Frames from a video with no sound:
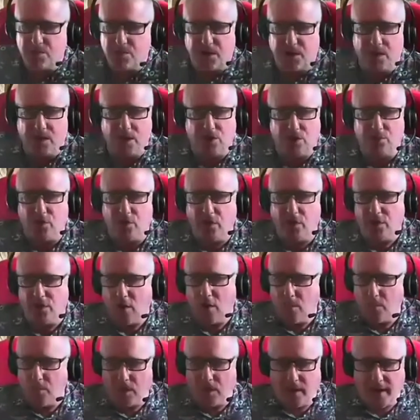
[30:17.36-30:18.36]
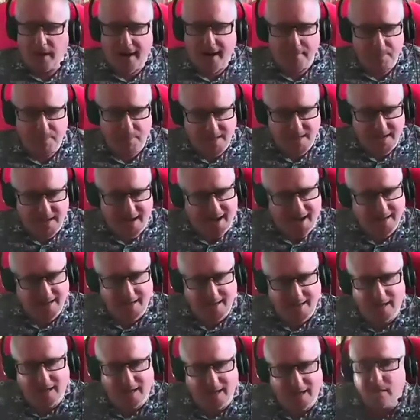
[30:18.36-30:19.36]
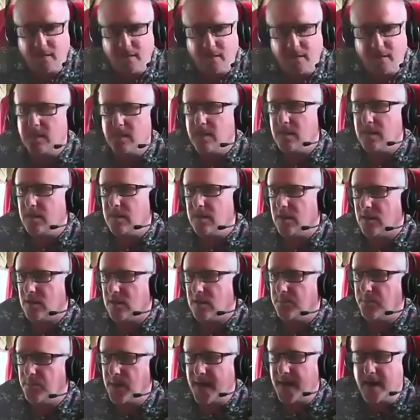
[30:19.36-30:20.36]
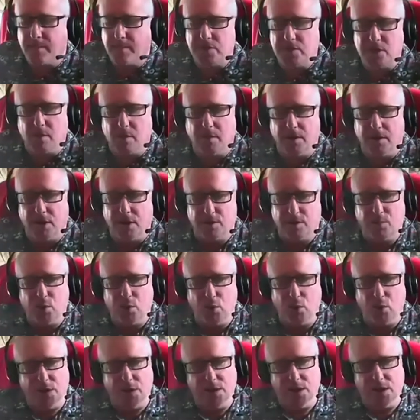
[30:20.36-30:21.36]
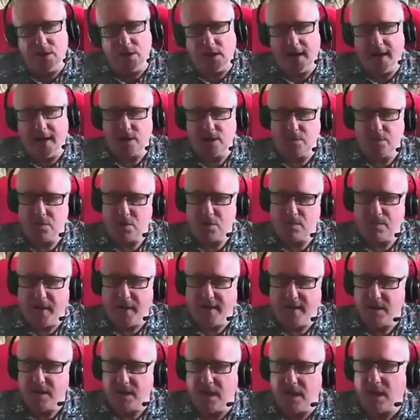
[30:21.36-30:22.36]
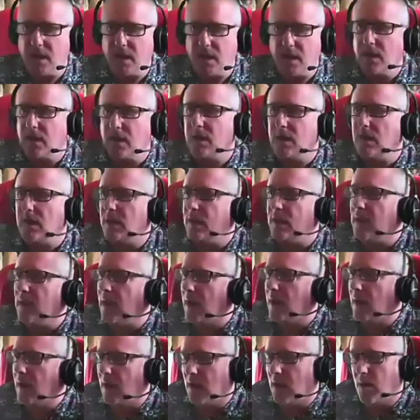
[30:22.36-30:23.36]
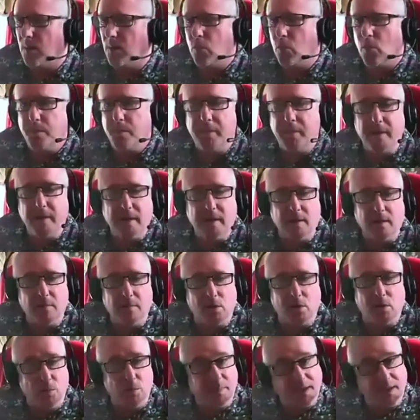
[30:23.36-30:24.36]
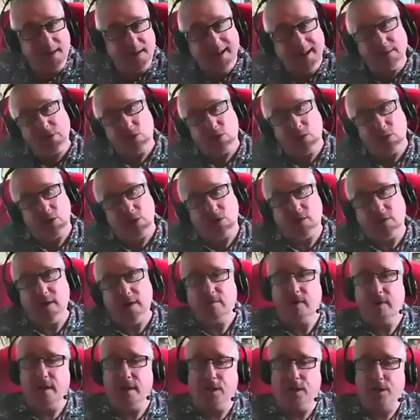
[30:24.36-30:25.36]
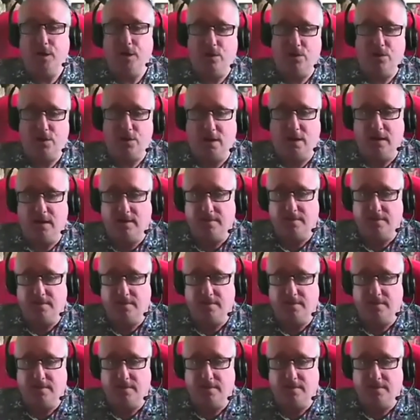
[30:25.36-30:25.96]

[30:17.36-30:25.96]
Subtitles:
Because, for example, an empty heading that perhaps somebody has put in to get some spacing could be announced to a screen reader user.